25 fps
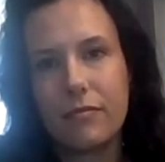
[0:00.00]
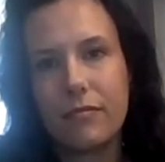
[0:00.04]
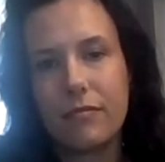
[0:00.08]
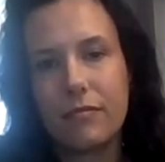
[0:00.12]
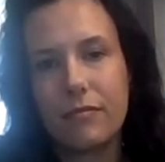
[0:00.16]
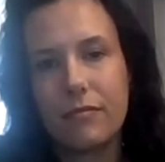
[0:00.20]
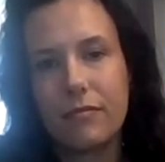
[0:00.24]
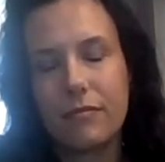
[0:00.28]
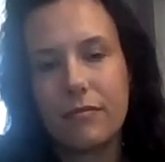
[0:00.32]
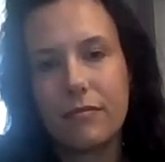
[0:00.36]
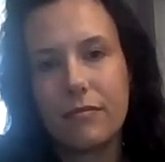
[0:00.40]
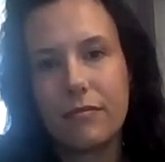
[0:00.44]

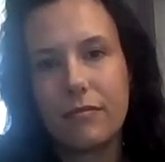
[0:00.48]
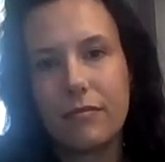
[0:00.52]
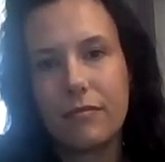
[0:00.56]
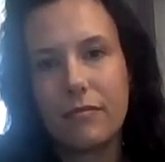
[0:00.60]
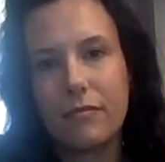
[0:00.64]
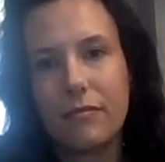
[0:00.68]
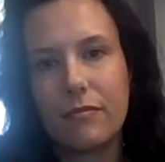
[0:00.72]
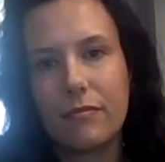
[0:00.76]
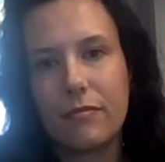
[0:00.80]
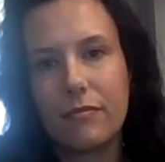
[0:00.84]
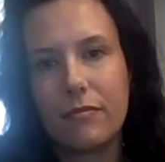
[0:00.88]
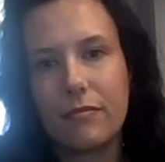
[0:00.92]

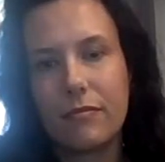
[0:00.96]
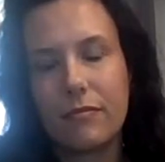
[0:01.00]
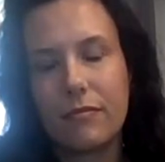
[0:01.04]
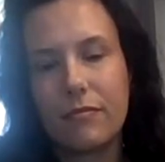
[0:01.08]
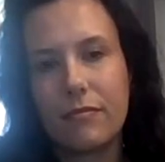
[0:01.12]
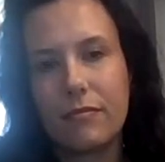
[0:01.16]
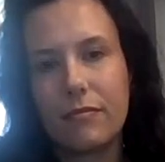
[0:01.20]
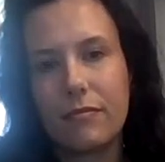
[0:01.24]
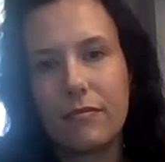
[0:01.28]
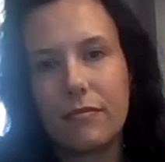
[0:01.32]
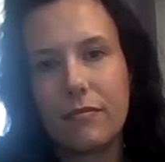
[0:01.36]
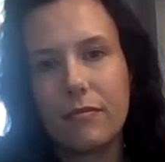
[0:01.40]

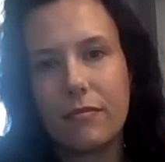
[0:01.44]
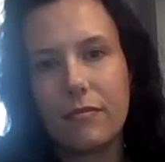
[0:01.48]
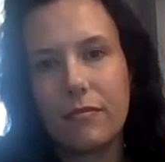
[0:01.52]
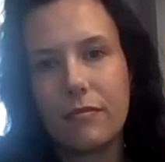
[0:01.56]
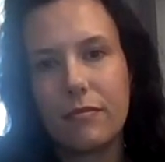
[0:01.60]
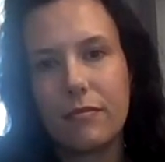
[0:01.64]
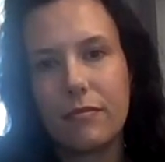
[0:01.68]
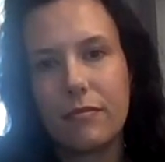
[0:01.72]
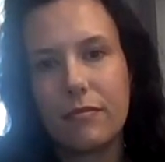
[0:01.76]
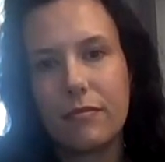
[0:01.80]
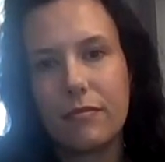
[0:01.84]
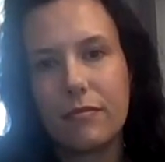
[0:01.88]

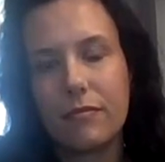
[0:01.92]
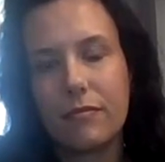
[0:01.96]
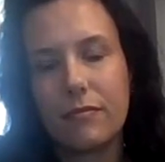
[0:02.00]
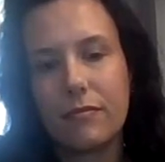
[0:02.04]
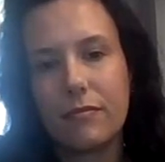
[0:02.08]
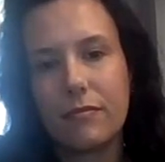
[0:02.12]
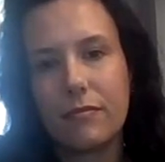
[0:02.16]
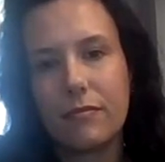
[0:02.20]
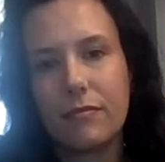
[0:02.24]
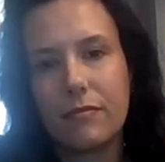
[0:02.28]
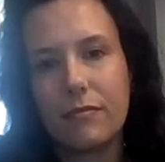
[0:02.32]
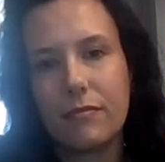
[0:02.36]

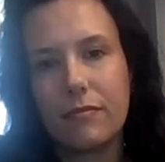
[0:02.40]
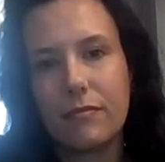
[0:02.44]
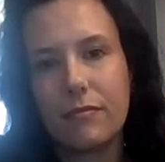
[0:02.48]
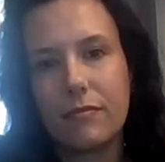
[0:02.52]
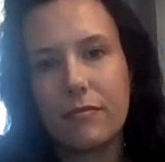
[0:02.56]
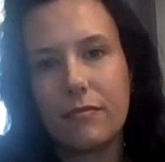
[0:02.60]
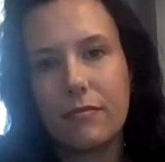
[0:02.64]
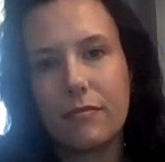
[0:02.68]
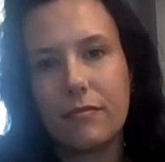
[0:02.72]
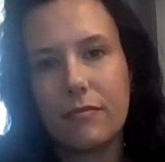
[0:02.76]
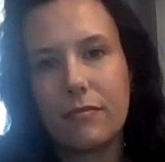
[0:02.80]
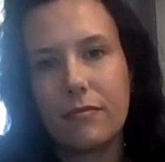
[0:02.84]

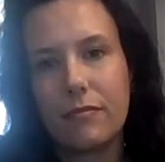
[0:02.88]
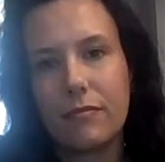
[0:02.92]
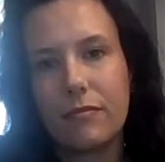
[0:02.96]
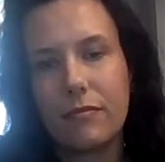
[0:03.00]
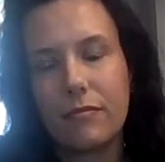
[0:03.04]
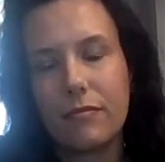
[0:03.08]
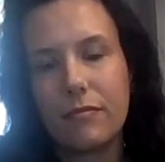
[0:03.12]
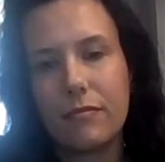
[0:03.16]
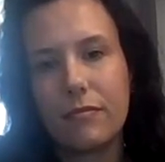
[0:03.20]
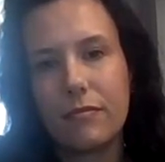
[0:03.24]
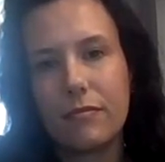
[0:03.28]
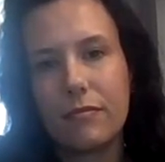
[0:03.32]

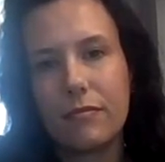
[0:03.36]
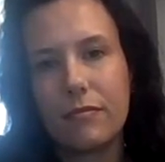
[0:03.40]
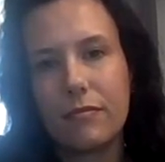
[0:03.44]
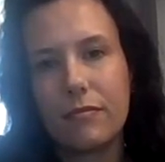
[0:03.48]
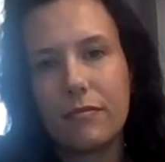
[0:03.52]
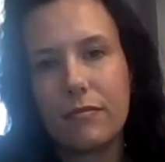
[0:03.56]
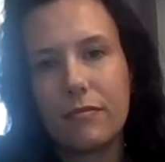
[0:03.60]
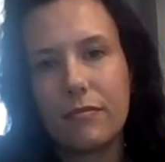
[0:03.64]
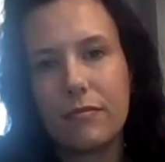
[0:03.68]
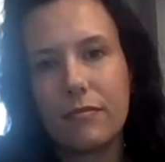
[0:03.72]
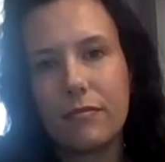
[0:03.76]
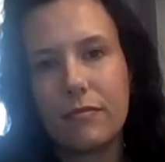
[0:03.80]

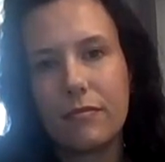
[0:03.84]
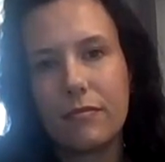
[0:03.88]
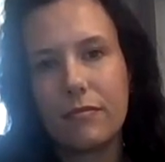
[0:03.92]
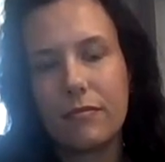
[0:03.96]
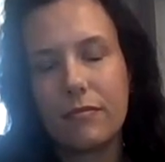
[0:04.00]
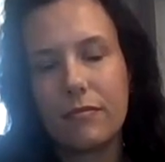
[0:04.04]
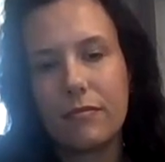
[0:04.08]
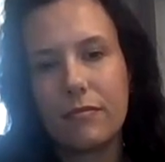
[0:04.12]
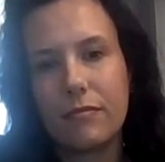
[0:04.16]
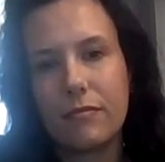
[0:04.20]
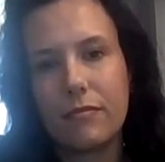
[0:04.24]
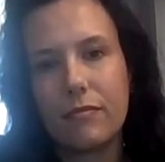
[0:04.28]

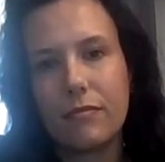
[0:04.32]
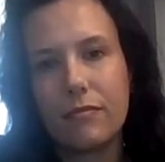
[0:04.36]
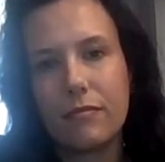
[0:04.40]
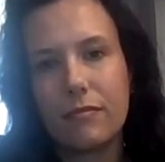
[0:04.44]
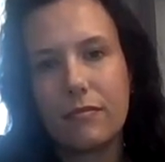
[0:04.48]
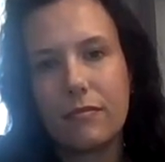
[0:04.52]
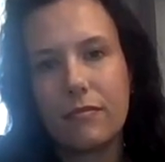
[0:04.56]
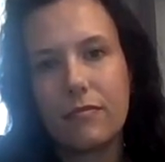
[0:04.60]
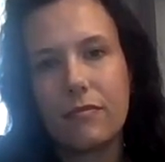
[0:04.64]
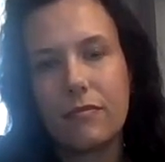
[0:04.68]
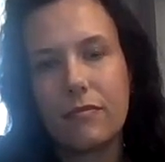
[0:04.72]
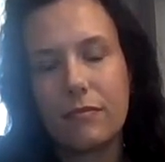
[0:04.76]

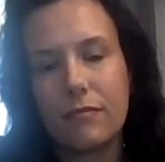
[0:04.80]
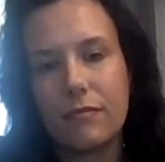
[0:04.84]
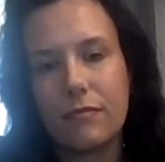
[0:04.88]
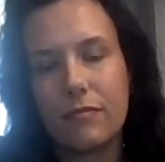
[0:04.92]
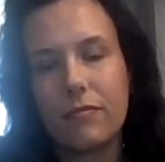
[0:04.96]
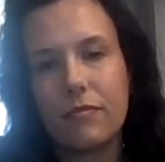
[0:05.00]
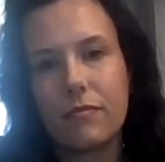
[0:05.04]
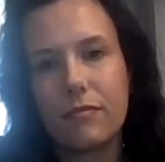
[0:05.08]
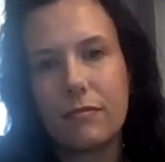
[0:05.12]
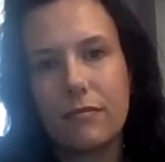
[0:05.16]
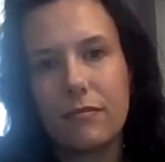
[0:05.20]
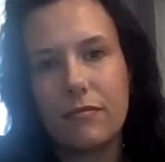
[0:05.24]

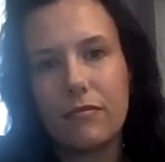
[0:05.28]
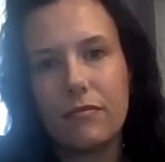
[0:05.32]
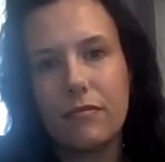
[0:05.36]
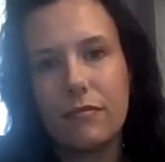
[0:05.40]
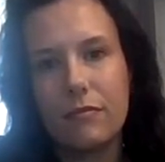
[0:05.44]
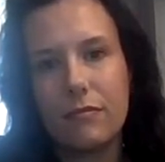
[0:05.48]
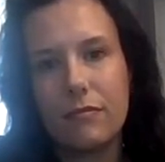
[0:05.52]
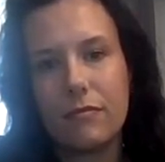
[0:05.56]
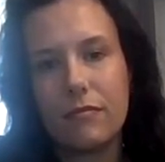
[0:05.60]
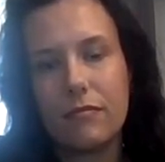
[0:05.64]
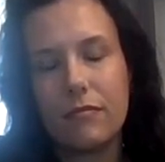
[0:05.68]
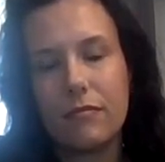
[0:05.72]

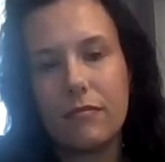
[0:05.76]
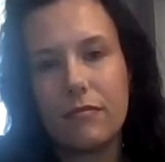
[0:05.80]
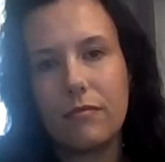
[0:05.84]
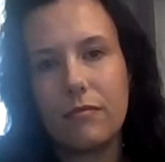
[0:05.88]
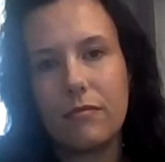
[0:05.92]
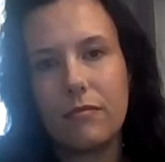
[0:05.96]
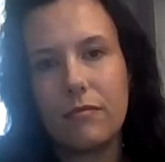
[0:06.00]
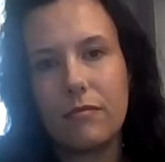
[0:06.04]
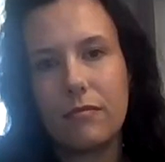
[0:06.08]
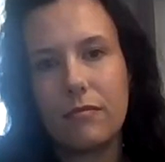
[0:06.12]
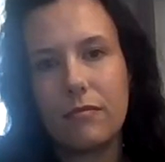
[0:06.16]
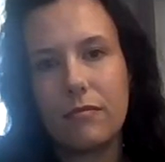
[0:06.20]

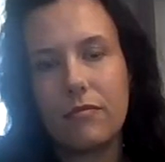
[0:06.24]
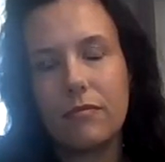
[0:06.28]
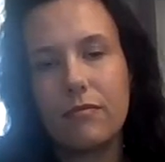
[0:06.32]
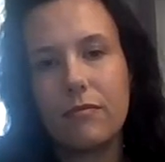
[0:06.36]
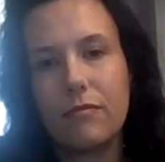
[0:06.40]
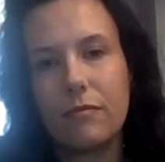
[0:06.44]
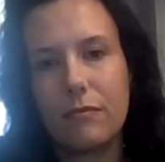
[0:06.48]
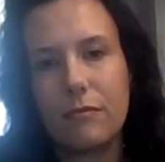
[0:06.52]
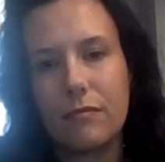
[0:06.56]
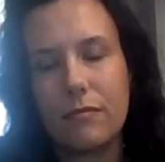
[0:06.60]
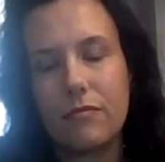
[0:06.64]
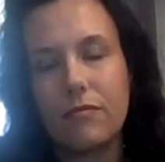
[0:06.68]

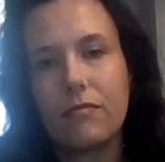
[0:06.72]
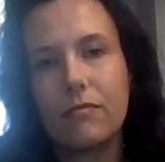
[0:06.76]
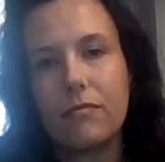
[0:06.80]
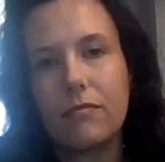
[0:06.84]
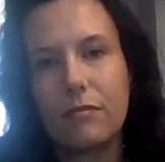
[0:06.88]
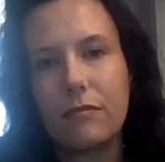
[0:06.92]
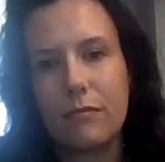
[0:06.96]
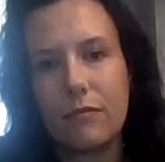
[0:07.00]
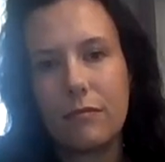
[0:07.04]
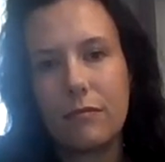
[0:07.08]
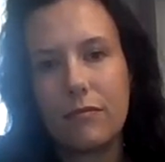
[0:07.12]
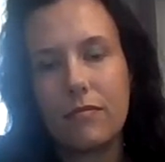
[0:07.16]

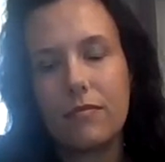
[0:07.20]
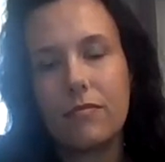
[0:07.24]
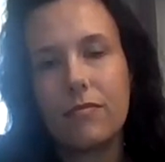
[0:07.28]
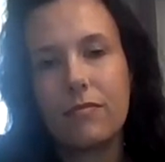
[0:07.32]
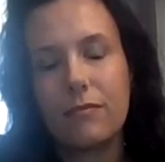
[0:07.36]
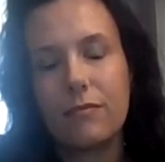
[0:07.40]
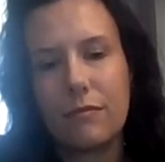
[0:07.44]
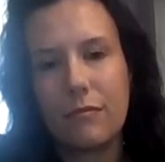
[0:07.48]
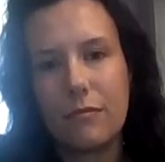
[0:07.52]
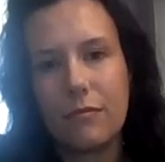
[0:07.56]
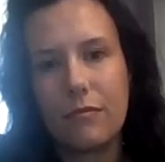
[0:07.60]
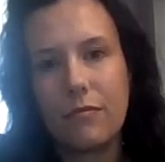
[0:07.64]

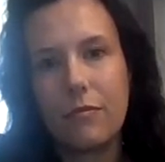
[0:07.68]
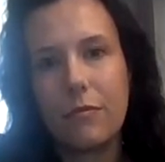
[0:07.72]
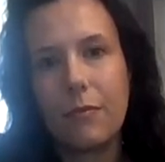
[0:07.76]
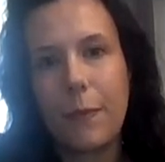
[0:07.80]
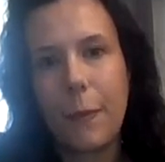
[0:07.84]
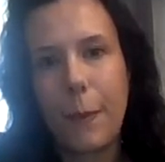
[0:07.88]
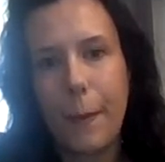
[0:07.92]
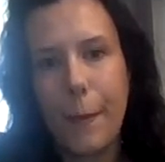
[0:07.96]
(not speaking)